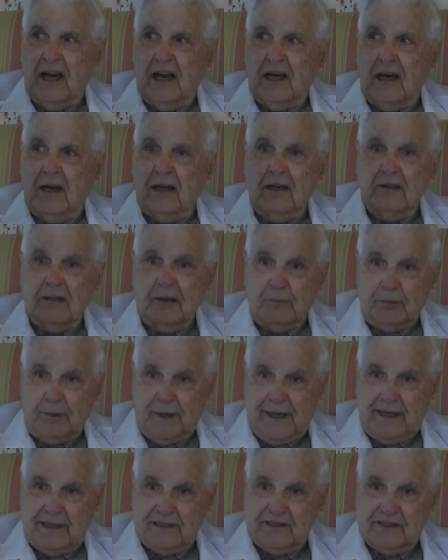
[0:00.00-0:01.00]
all the
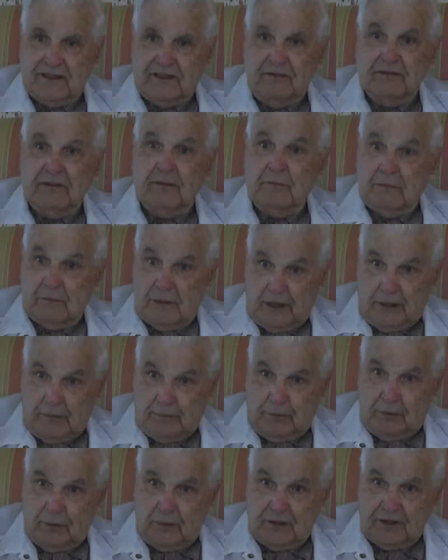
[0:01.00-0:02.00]
brass from the
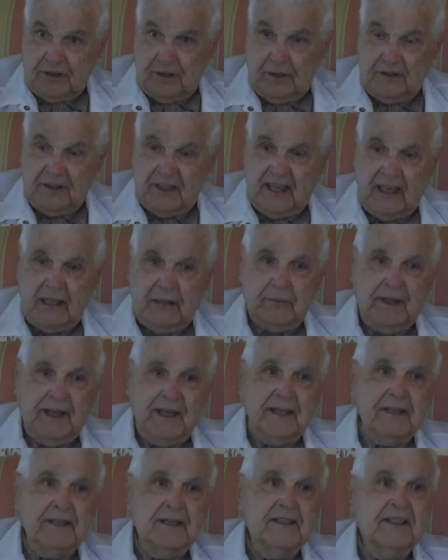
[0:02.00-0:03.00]
airports and everything came
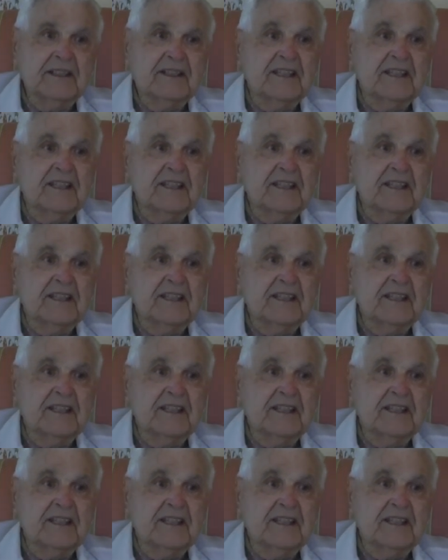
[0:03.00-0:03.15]
down,